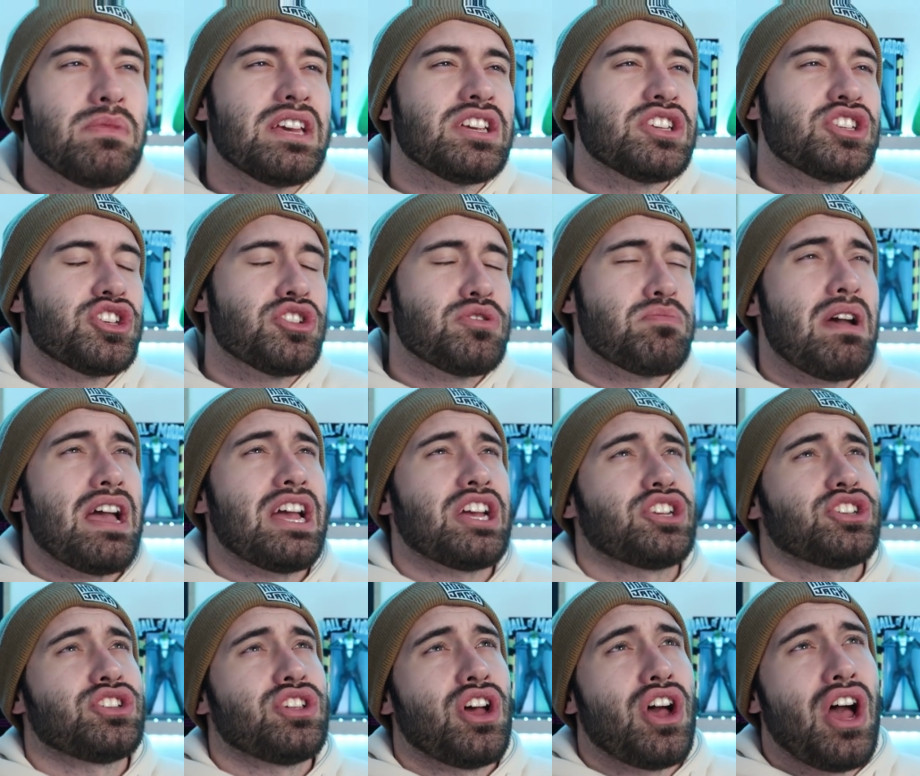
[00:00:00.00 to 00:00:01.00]
They
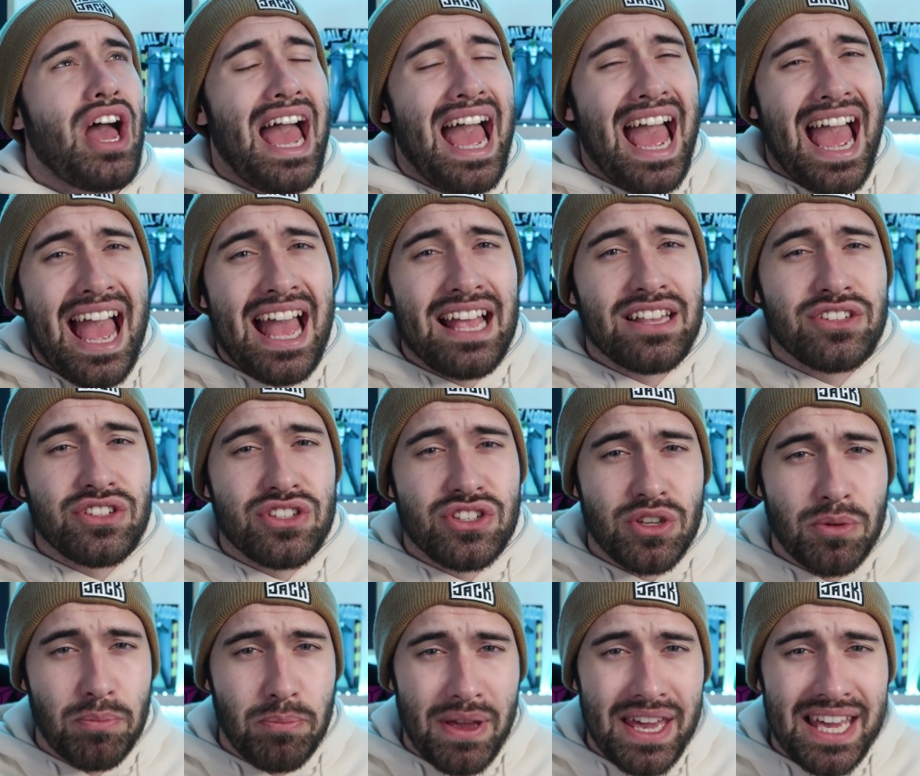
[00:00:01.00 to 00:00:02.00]
smashed her hands
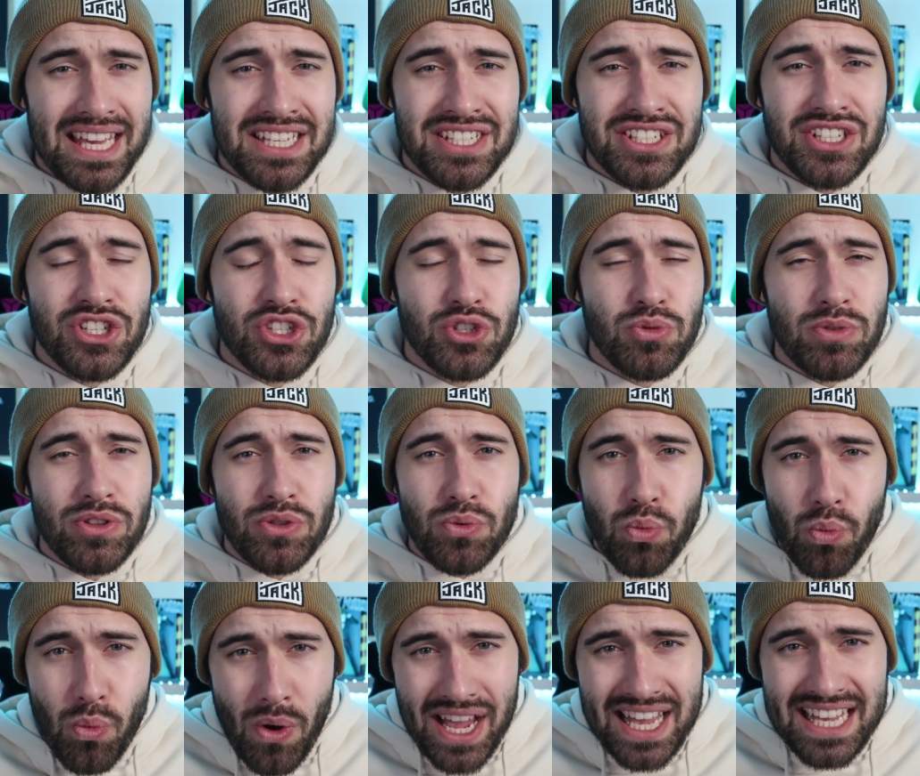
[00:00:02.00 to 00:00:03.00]
to pieces
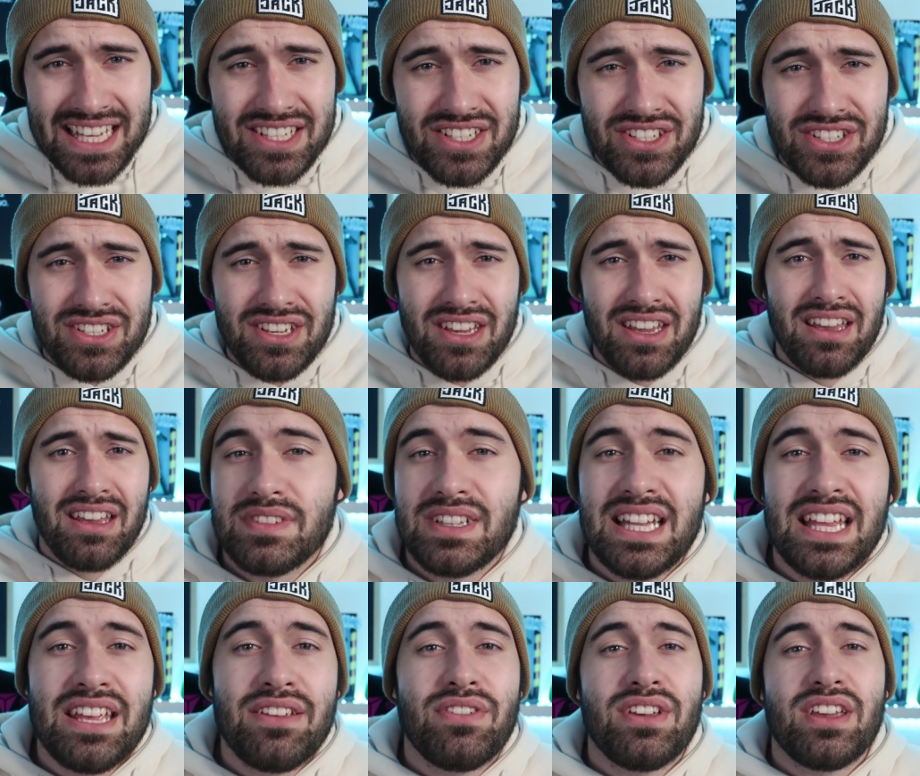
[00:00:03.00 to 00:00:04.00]
with weights
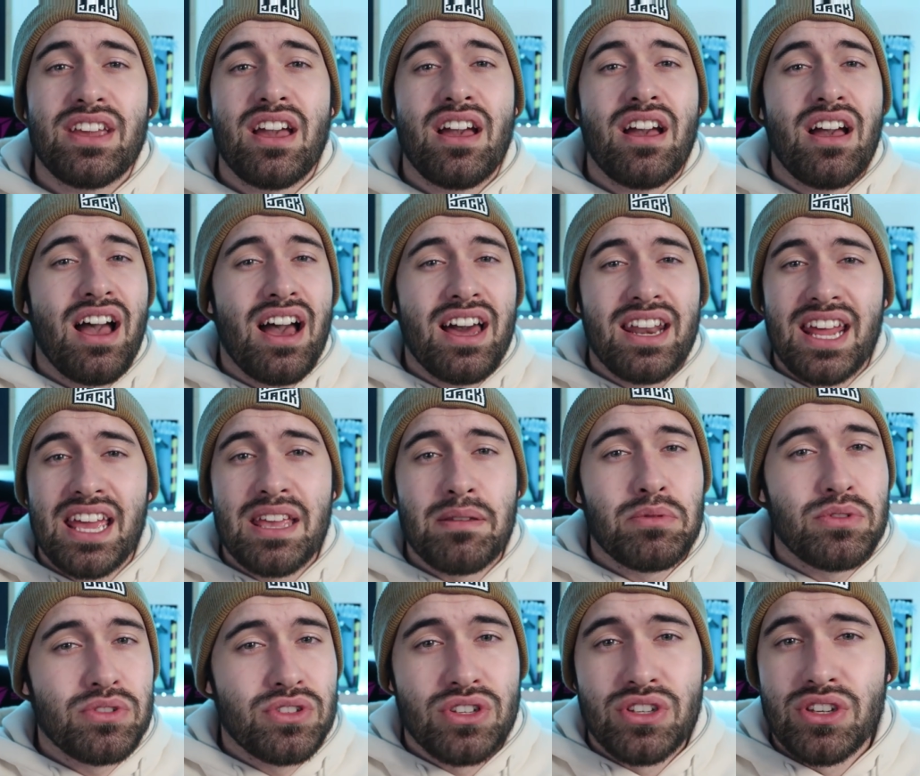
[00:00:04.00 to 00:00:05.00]
leaving her
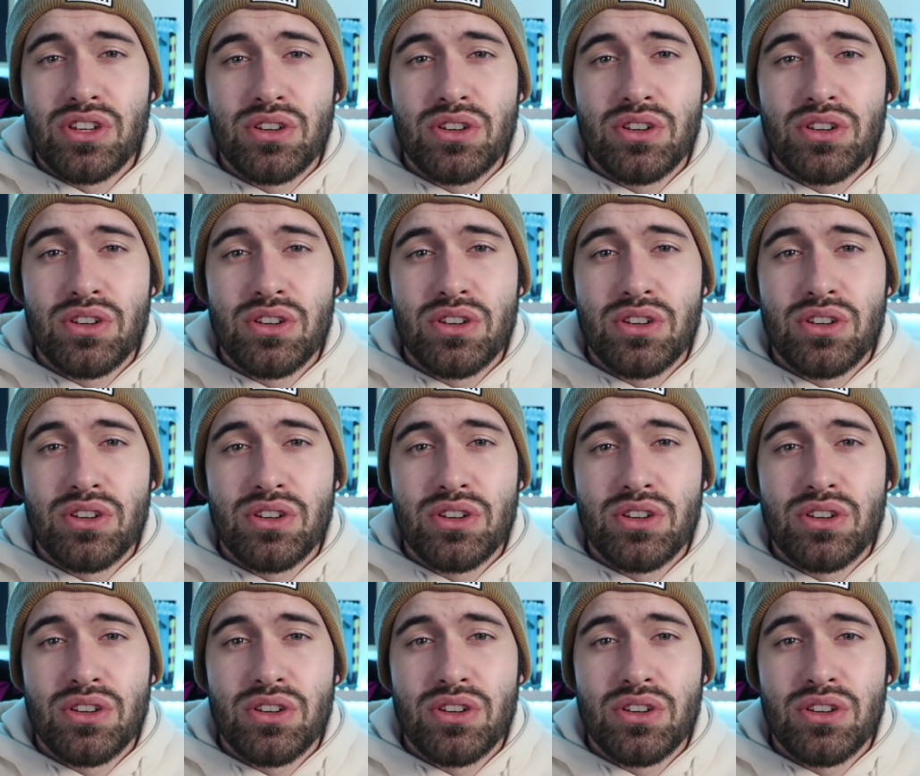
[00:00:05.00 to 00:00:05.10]
unable to